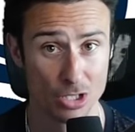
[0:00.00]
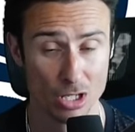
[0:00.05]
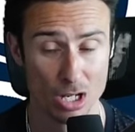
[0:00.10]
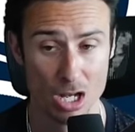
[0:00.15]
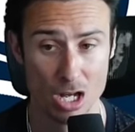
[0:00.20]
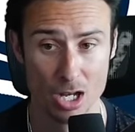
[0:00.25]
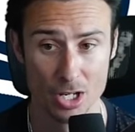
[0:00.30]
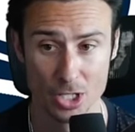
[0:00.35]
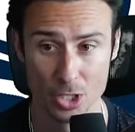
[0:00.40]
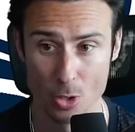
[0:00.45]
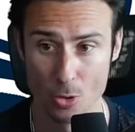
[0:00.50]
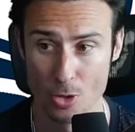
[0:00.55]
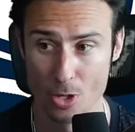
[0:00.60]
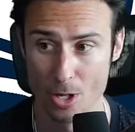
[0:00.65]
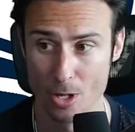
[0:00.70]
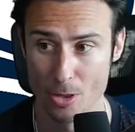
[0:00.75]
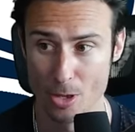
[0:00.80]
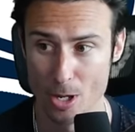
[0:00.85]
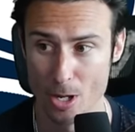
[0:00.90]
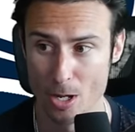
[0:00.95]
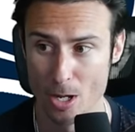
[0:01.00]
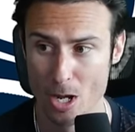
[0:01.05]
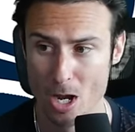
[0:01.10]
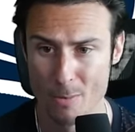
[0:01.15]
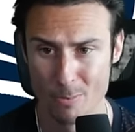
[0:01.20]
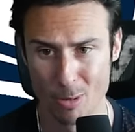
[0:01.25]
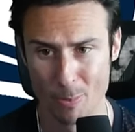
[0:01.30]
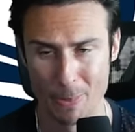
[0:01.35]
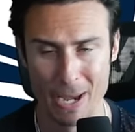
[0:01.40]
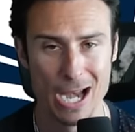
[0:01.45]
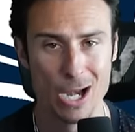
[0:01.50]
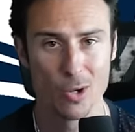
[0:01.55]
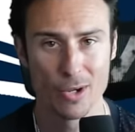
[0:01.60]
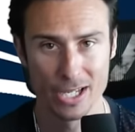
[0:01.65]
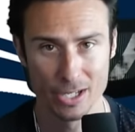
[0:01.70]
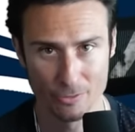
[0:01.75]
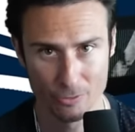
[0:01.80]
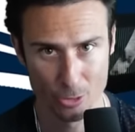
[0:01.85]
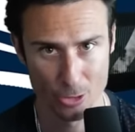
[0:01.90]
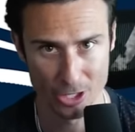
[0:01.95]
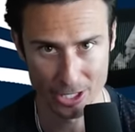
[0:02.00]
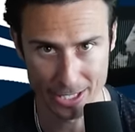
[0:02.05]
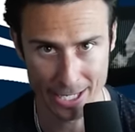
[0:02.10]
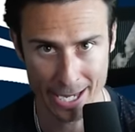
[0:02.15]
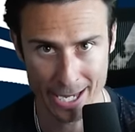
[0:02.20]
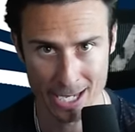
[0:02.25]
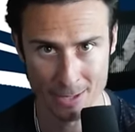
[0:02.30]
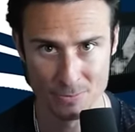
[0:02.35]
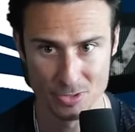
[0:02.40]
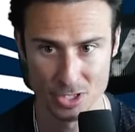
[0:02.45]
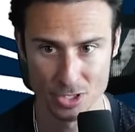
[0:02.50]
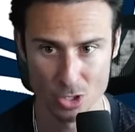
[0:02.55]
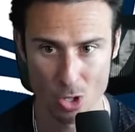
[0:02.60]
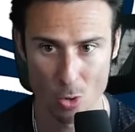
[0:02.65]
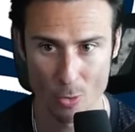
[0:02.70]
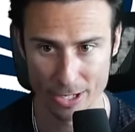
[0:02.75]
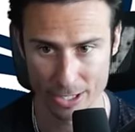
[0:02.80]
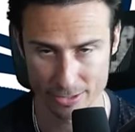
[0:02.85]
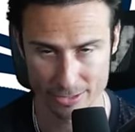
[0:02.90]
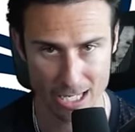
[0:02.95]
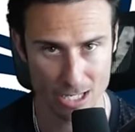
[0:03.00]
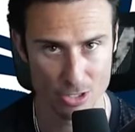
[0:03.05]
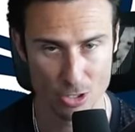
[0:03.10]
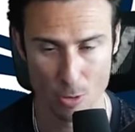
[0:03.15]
The preparing for the games and going,